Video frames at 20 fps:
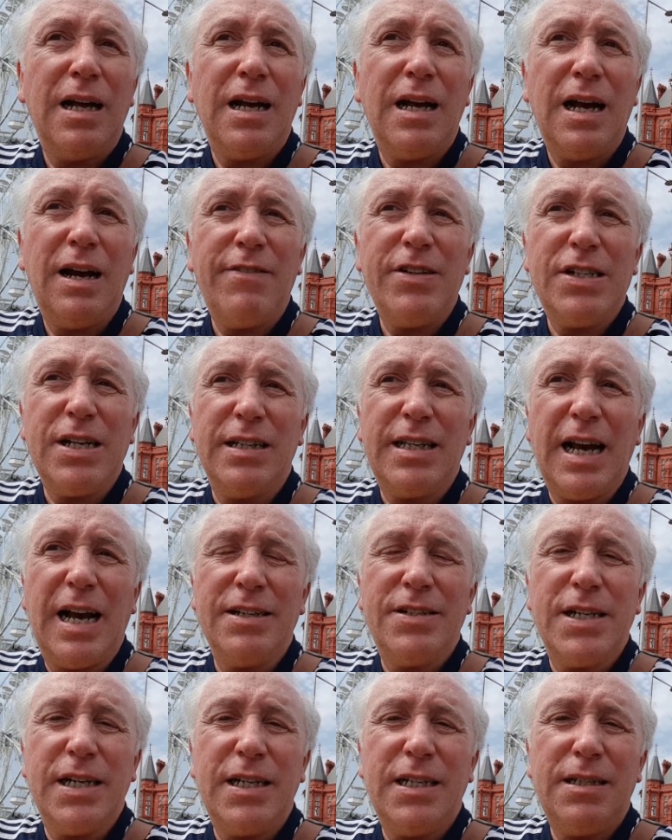Having said that,
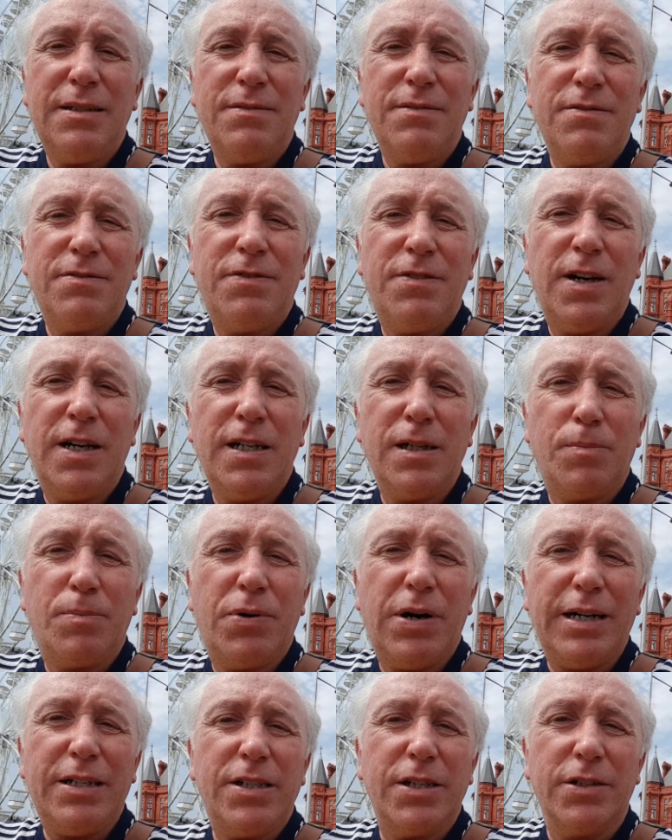as a final
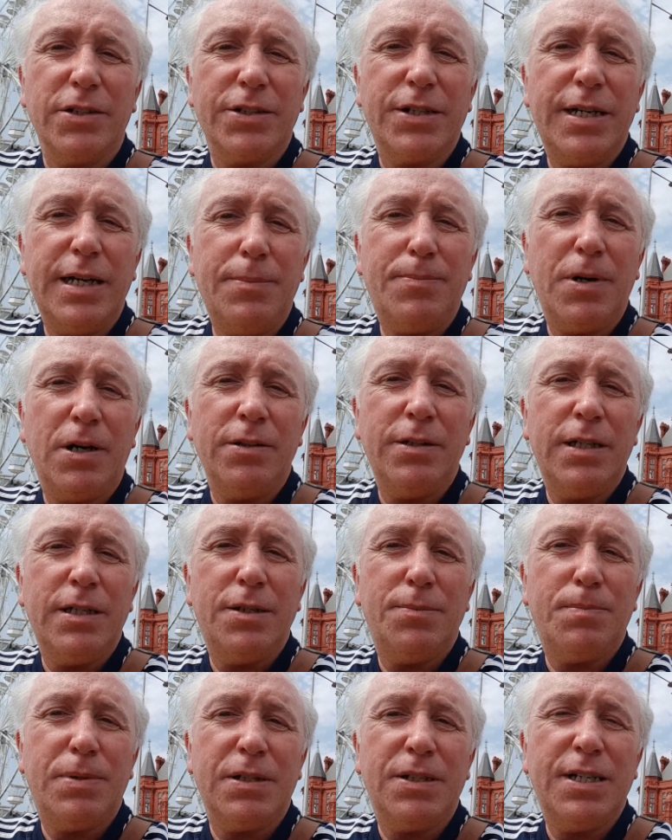practical tip on
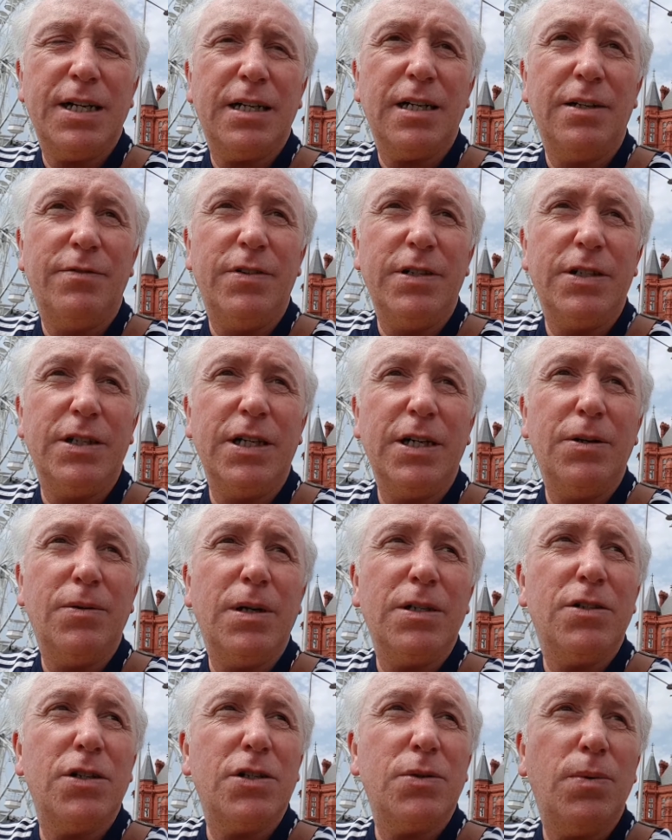this particular video,
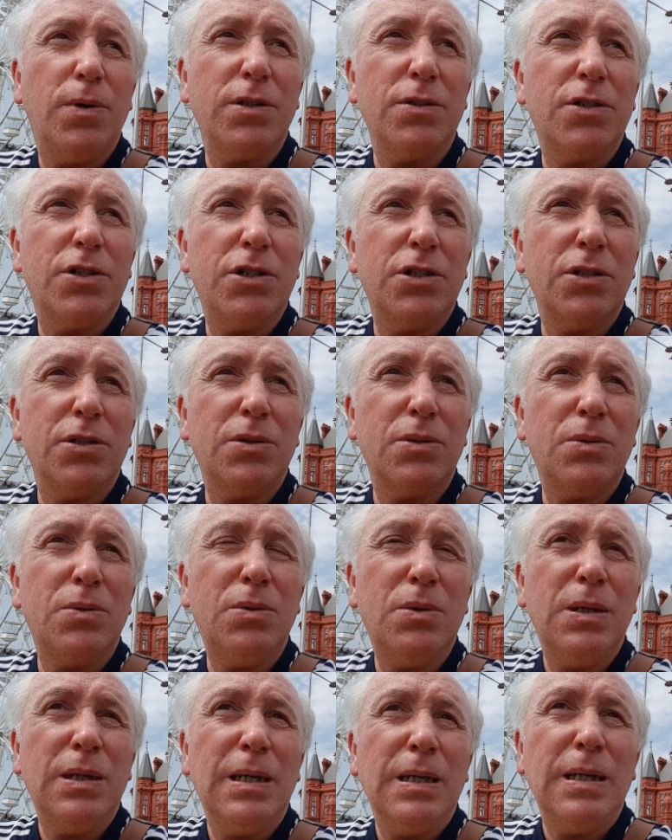I just want to
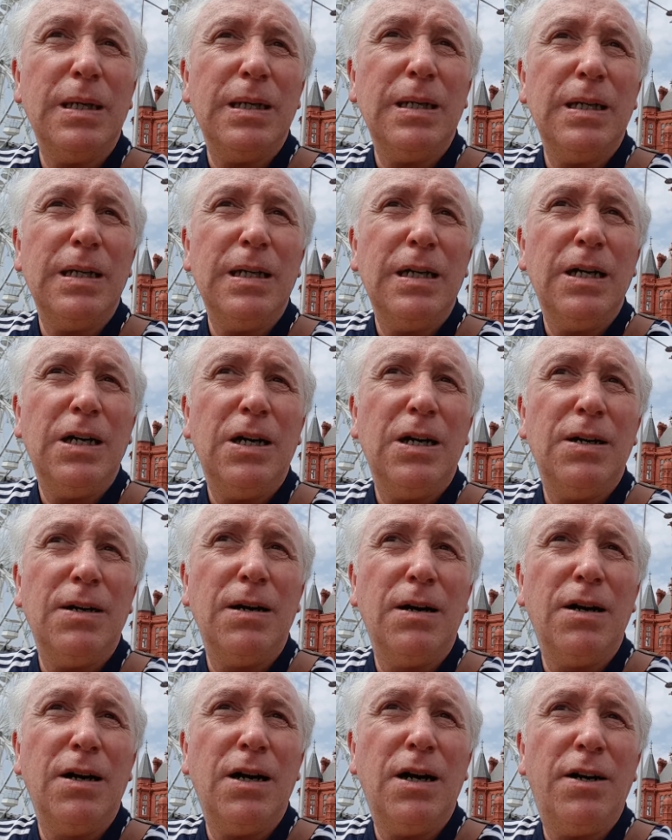
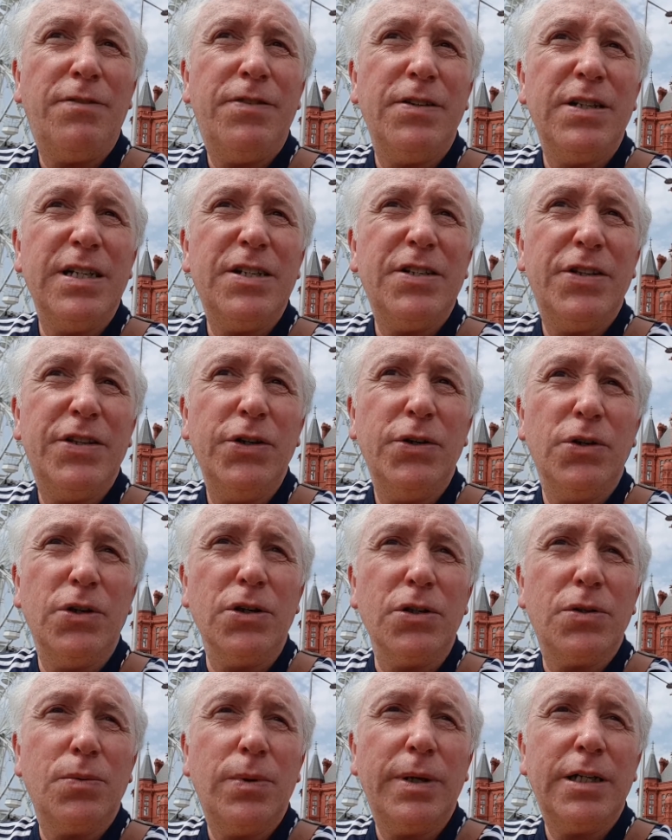offer this
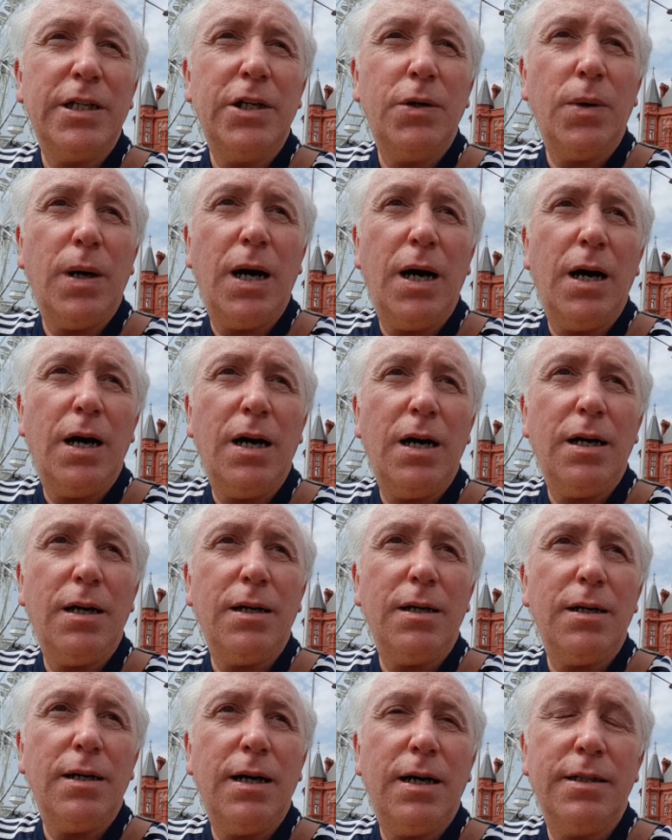thought when you are
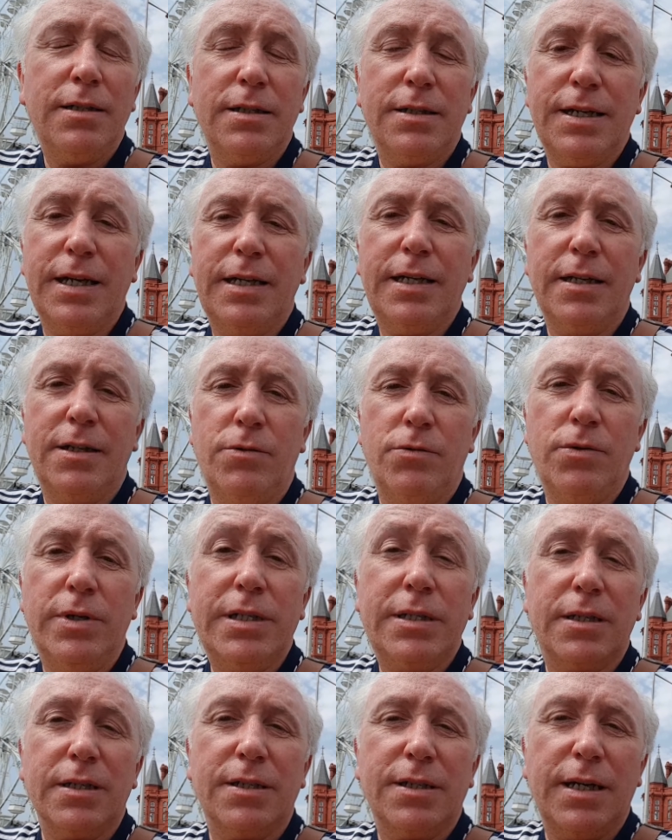undertaking a
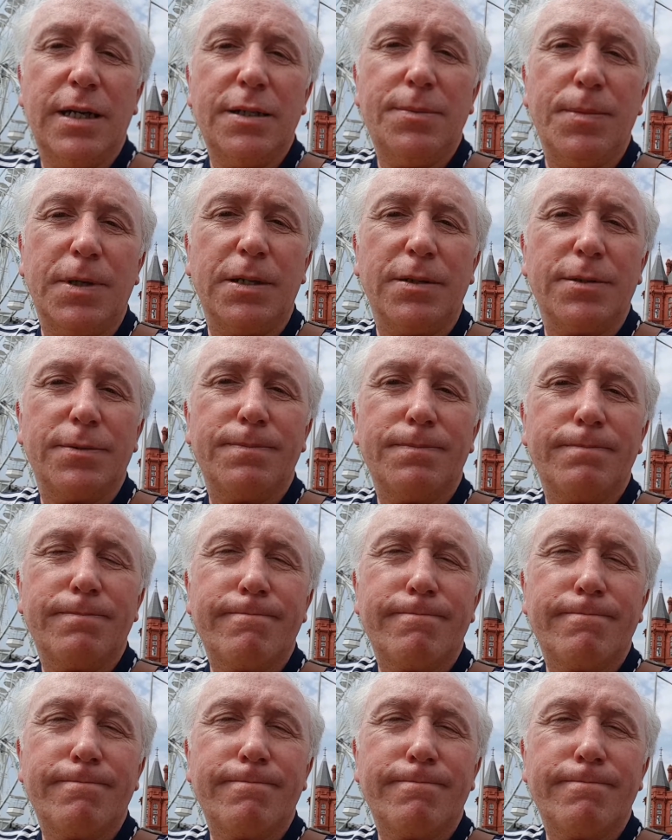risk assessment.